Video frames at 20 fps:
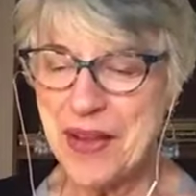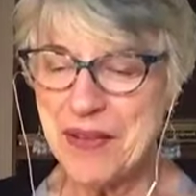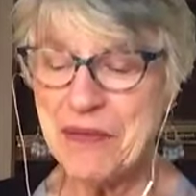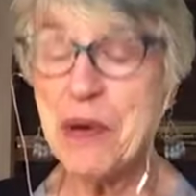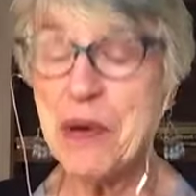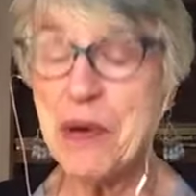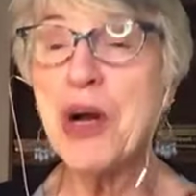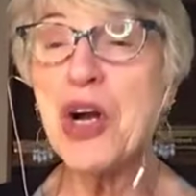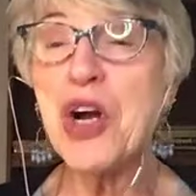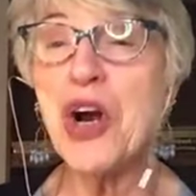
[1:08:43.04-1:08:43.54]

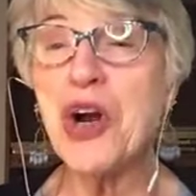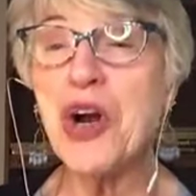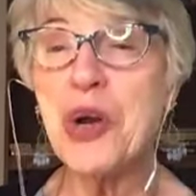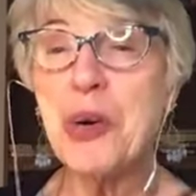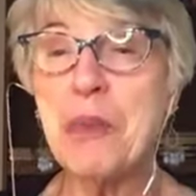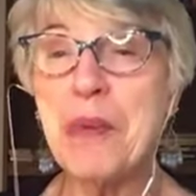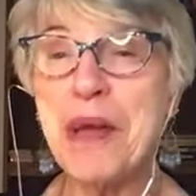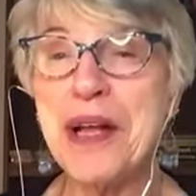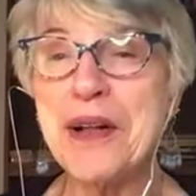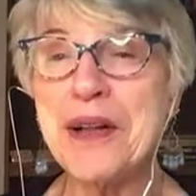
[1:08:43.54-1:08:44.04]
from a garter
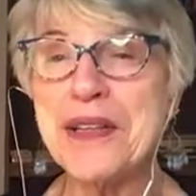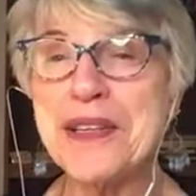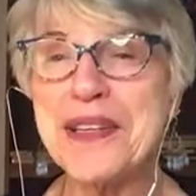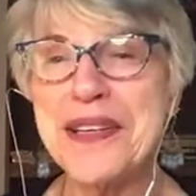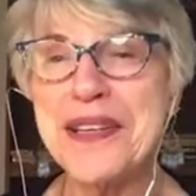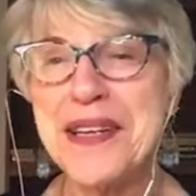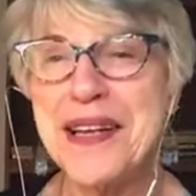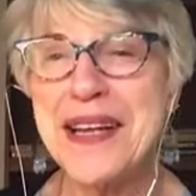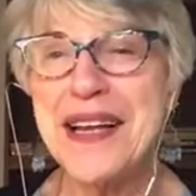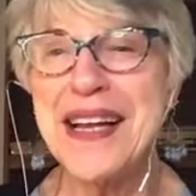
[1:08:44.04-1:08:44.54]
belt.
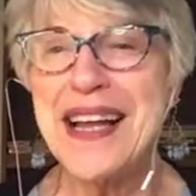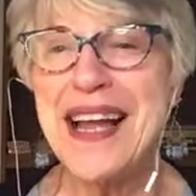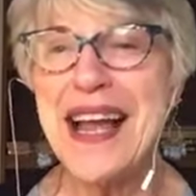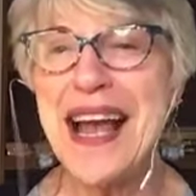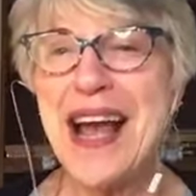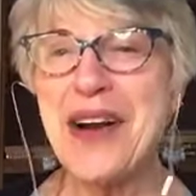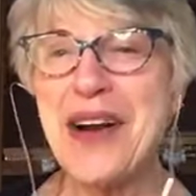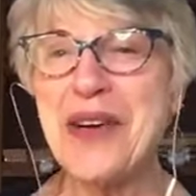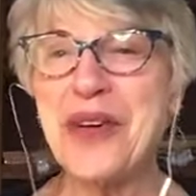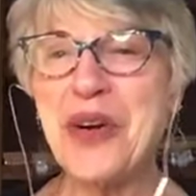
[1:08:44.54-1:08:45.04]

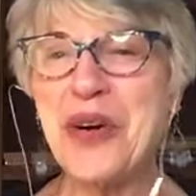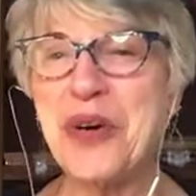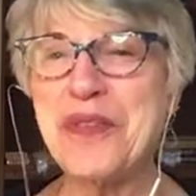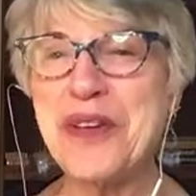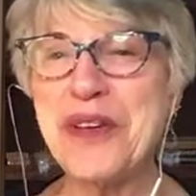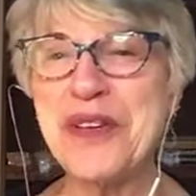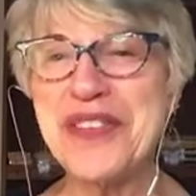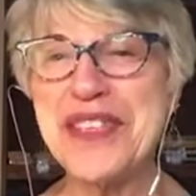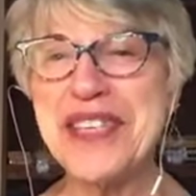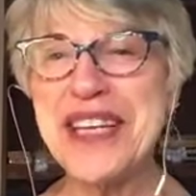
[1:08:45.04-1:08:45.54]
I don't know if
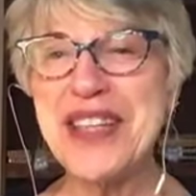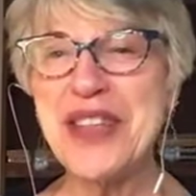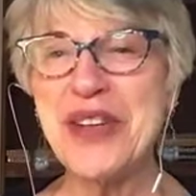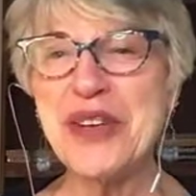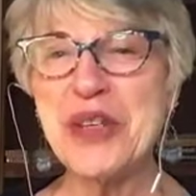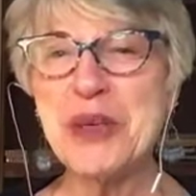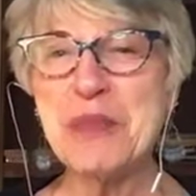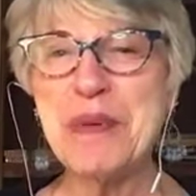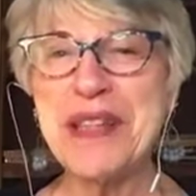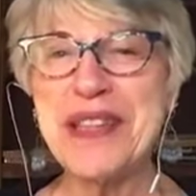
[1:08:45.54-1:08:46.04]
you've seen
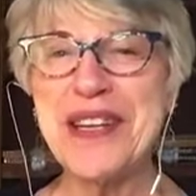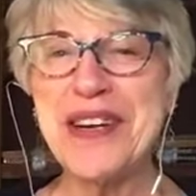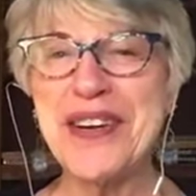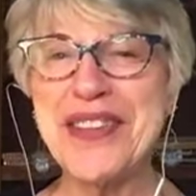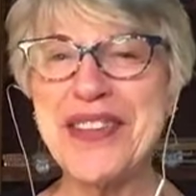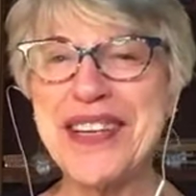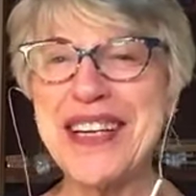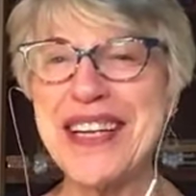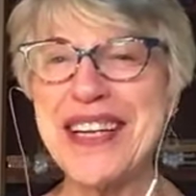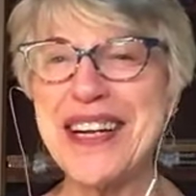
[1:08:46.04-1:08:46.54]
those, but they're
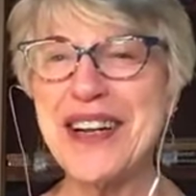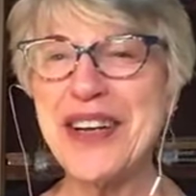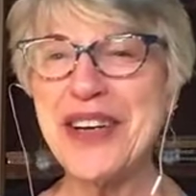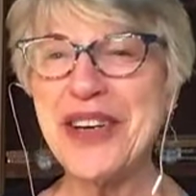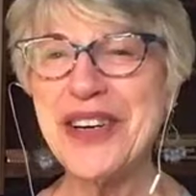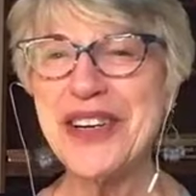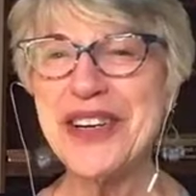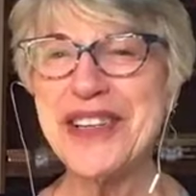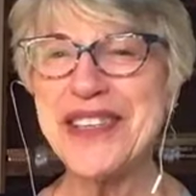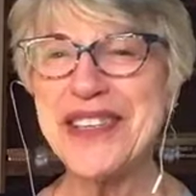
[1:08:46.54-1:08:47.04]
the little
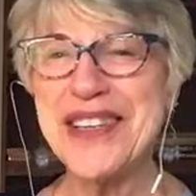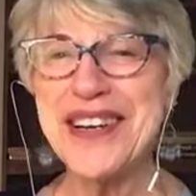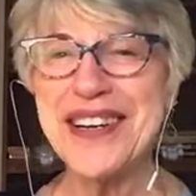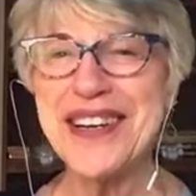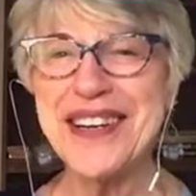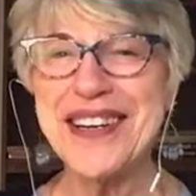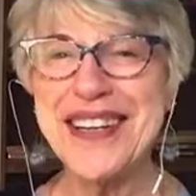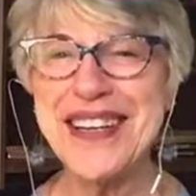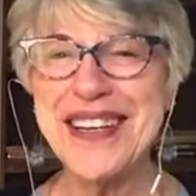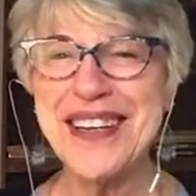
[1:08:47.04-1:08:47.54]
hooks on
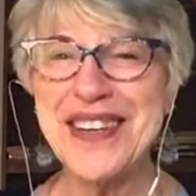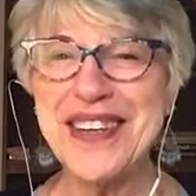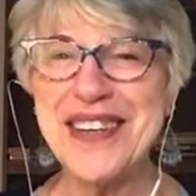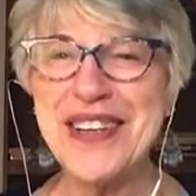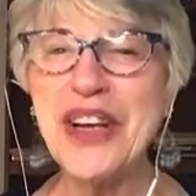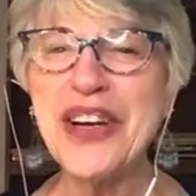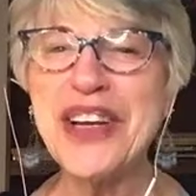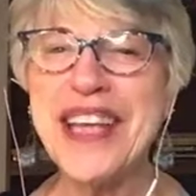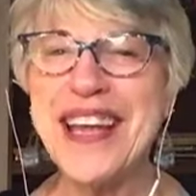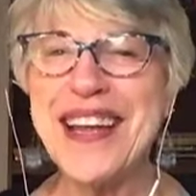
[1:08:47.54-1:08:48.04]
it. You
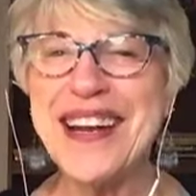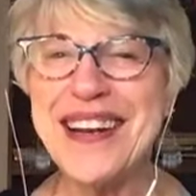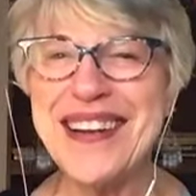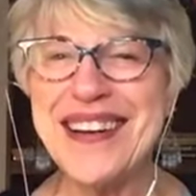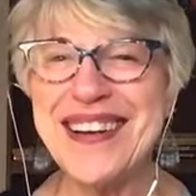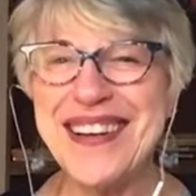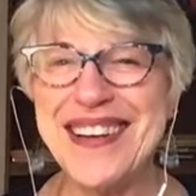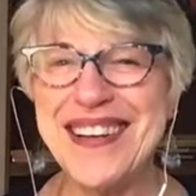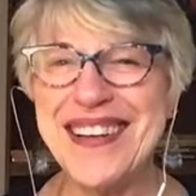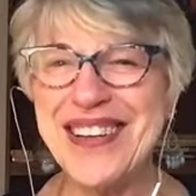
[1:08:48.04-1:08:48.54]
look at it
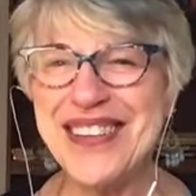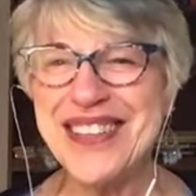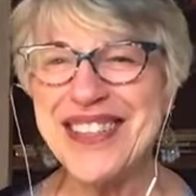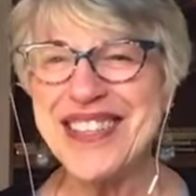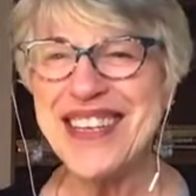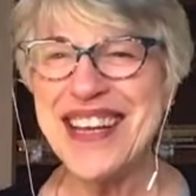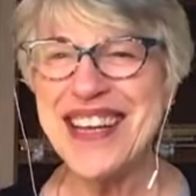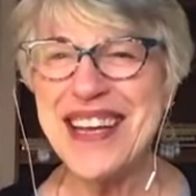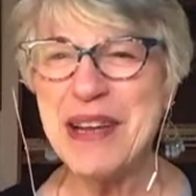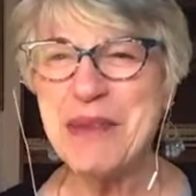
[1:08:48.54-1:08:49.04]
and you'll
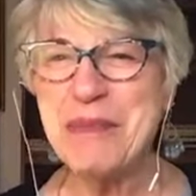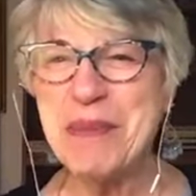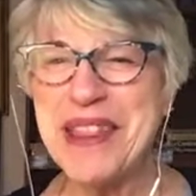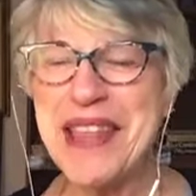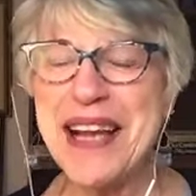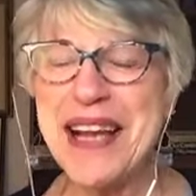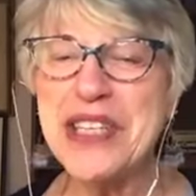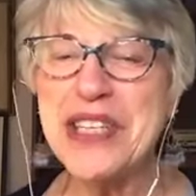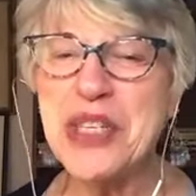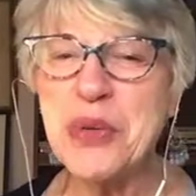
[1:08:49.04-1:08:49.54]
see it. But
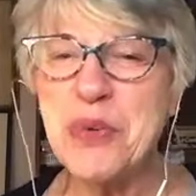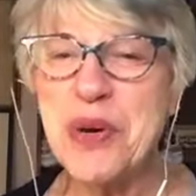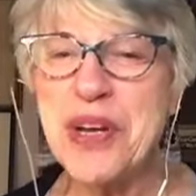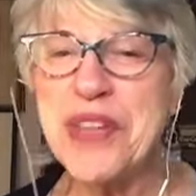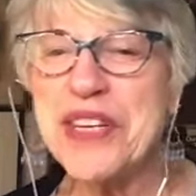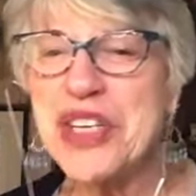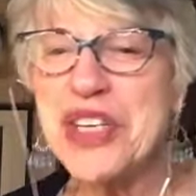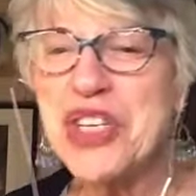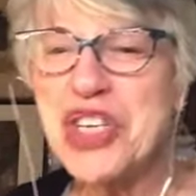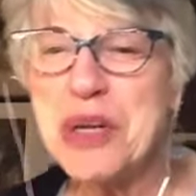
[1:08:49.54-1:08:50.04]
that's the one
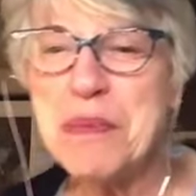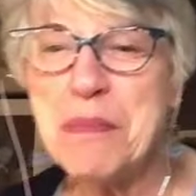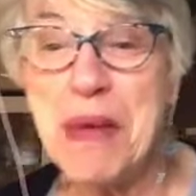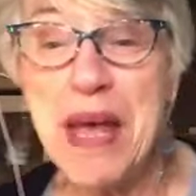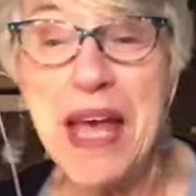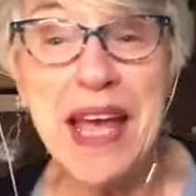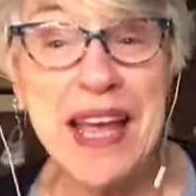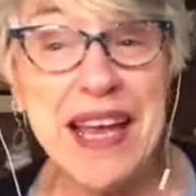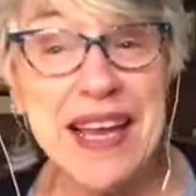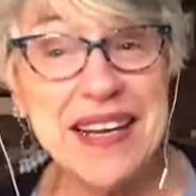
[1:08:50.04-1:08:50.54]
that she
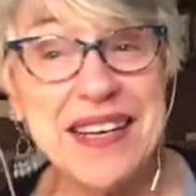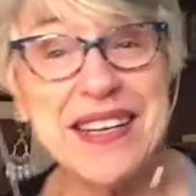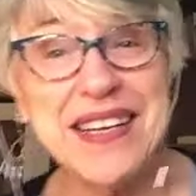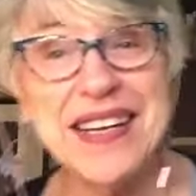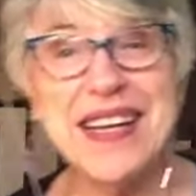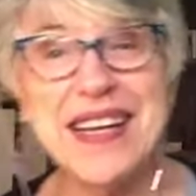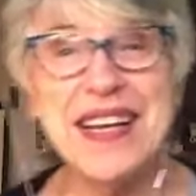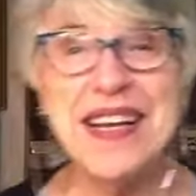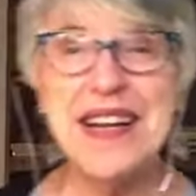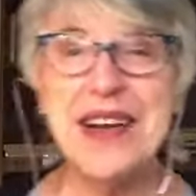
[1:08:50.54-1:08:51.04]
made
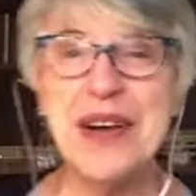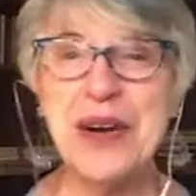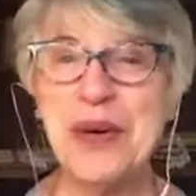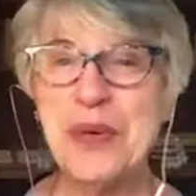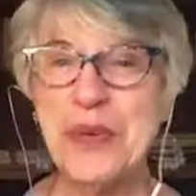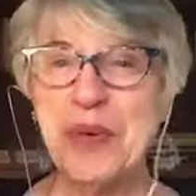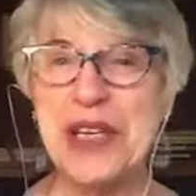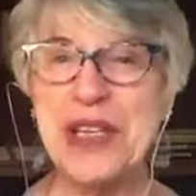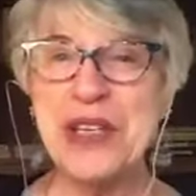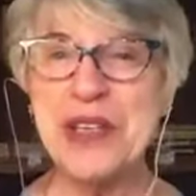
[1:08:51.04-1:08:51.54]

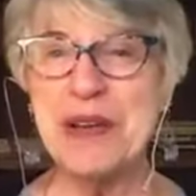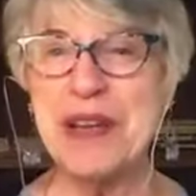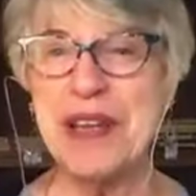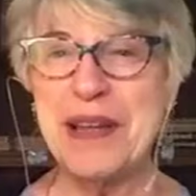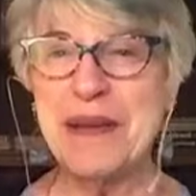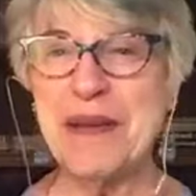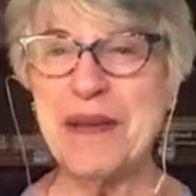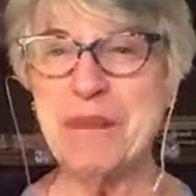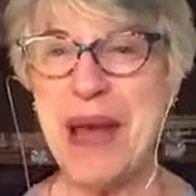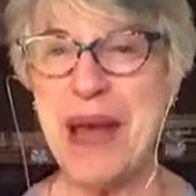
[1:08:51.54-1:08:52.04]

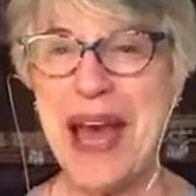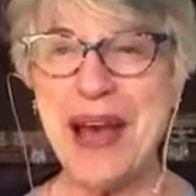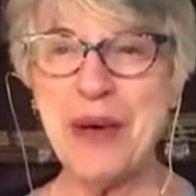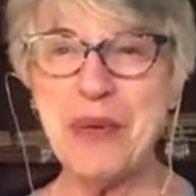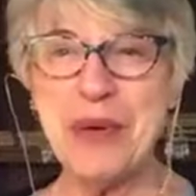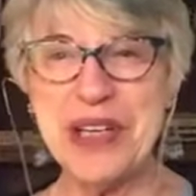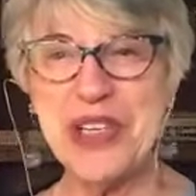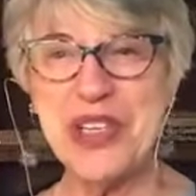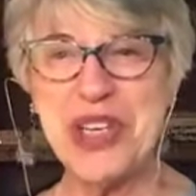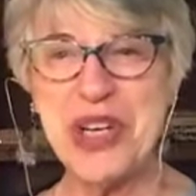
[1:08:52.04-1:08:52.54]
back
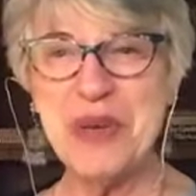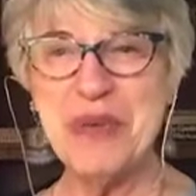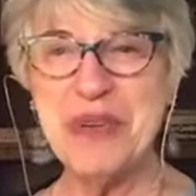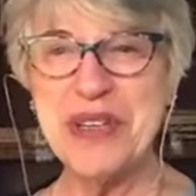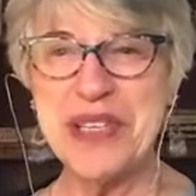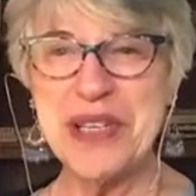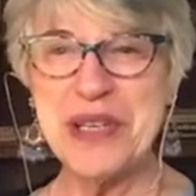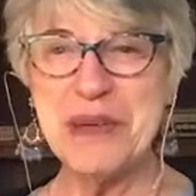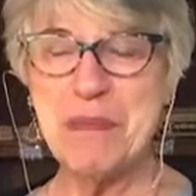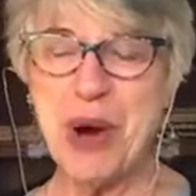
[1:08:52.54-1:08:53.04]
when she
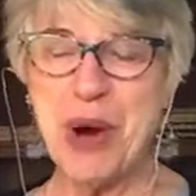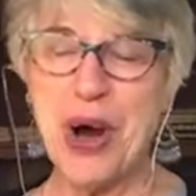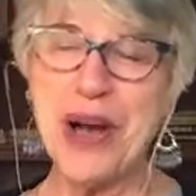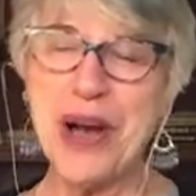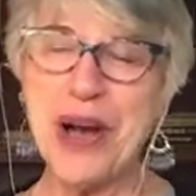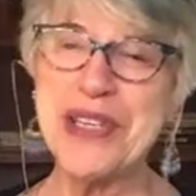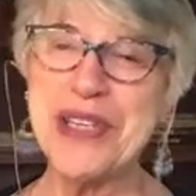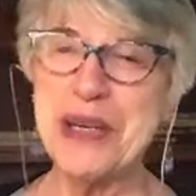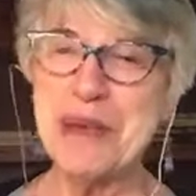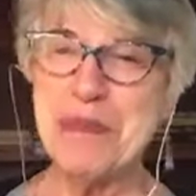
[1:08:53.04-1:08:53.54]
was in
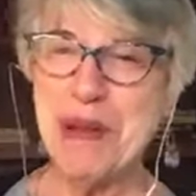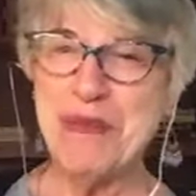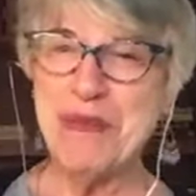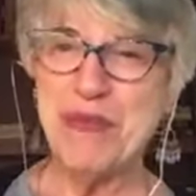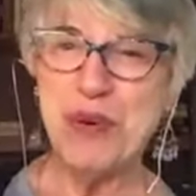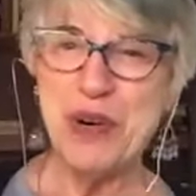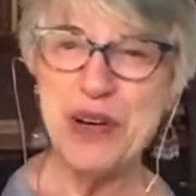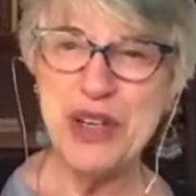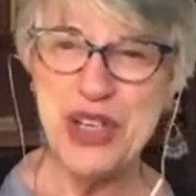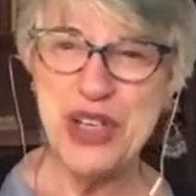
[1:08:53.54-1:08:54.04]
Boston
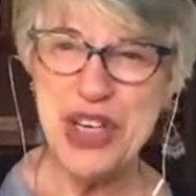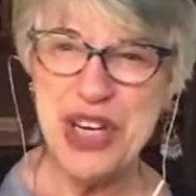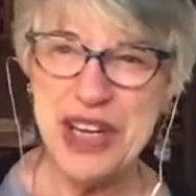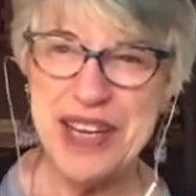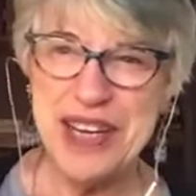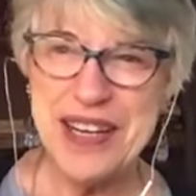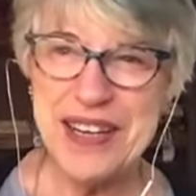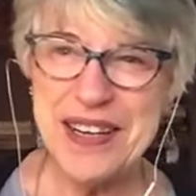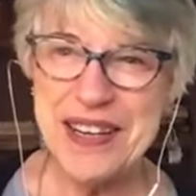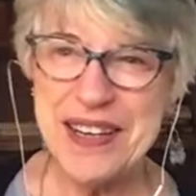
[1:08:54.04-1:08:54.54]
before
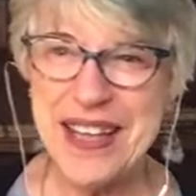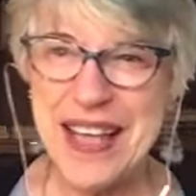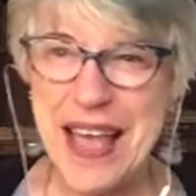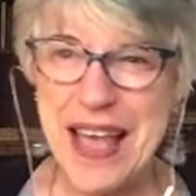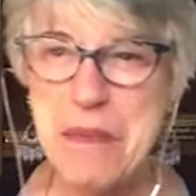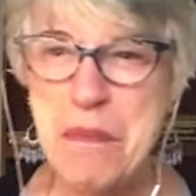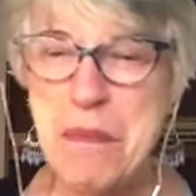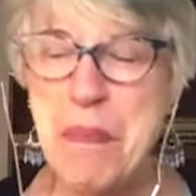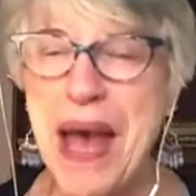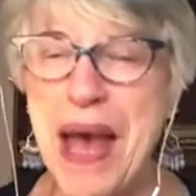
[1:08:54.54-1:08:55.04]
she
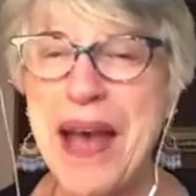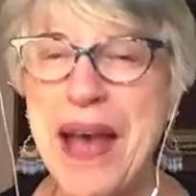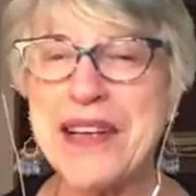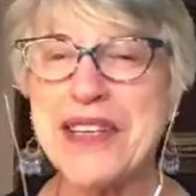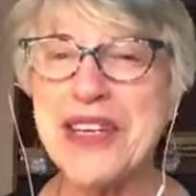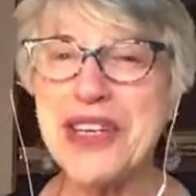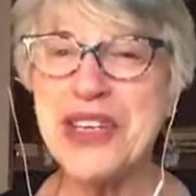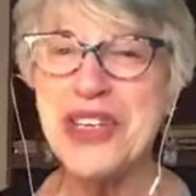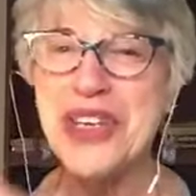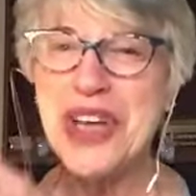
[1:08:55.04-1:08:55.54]
came back
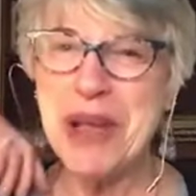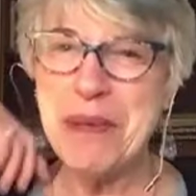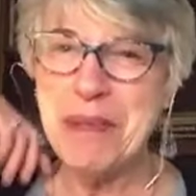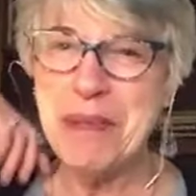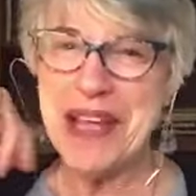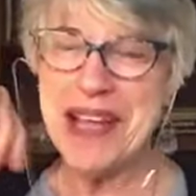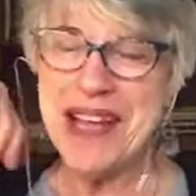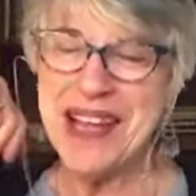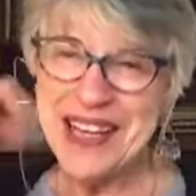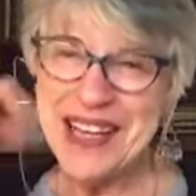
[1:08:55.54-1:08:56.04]
to
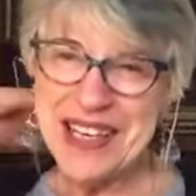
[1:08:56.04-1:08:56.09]
Jamie.